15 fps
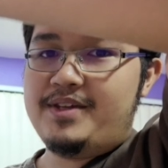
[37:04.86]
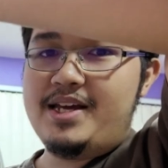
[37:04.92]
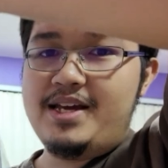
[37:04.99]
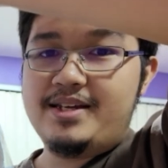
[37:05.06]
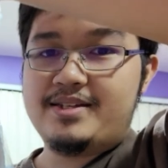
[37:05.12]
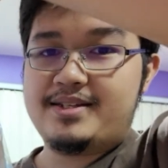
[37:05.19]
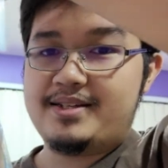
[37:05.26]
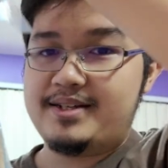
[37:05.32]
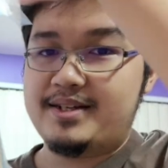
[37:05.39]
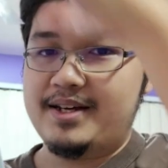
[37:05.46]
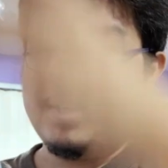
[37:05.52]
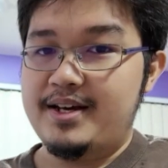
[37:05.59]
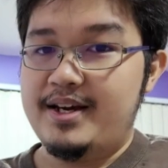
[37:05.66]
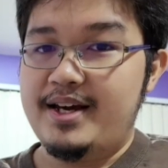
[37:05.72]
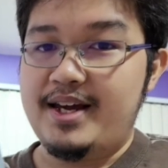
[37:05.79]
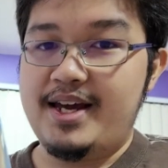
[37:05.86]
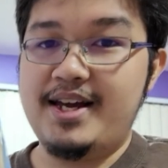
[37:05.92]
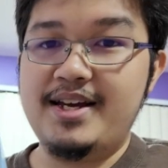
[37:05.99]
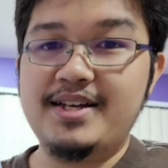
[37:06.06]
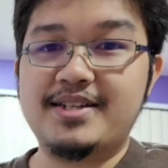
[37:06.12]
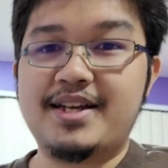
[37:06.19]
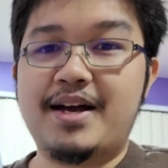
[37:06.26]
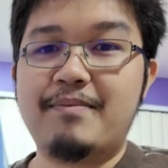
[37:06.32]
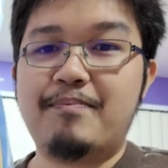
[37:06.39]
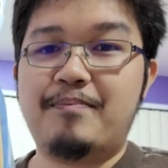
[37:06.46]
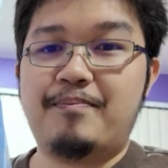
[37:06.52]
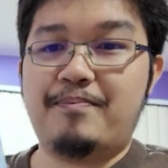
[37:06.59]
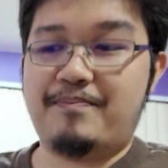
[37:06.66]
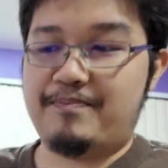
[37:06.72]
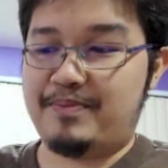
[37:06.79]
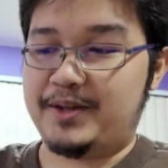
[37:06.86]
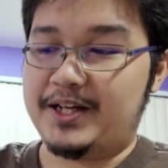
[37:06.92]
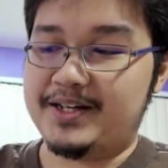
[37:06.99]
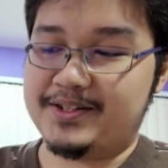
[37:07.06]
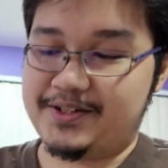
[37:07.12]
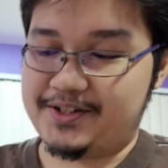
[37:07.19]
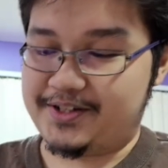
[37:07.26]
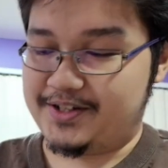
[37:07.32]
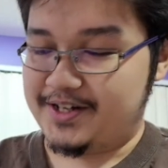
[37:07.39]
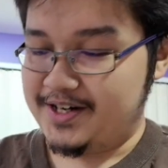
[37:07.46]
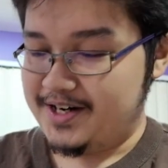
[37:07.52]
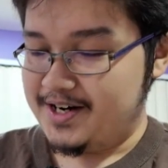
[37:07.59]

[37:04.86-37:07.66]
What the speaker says: This is a plush.